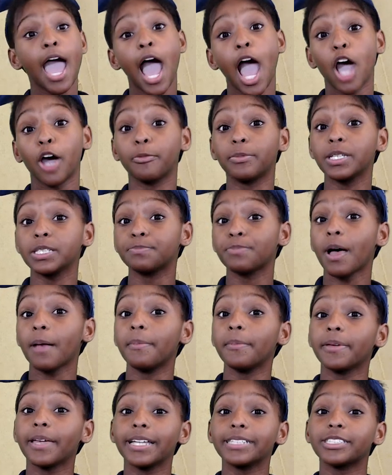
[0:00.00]
I hope this
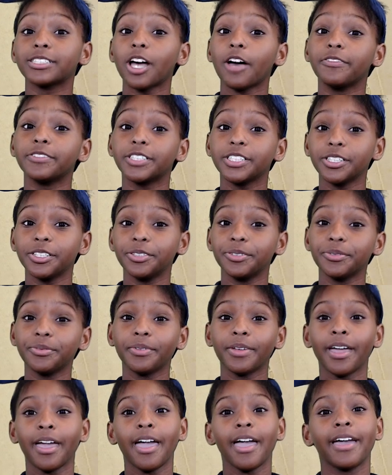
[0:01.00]
problem gets solved soon.
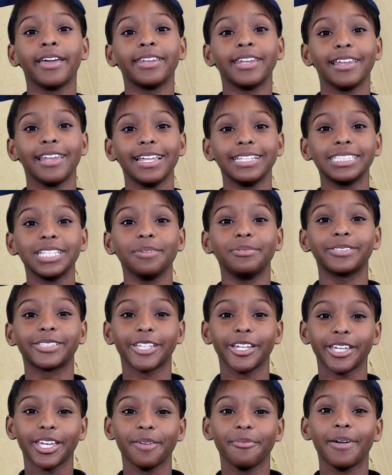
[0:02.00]
Now let's see what's
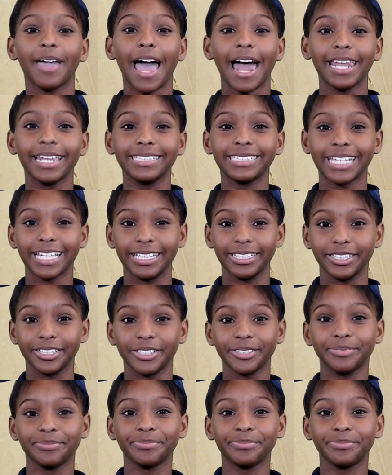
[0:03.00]
cooking with Alexander.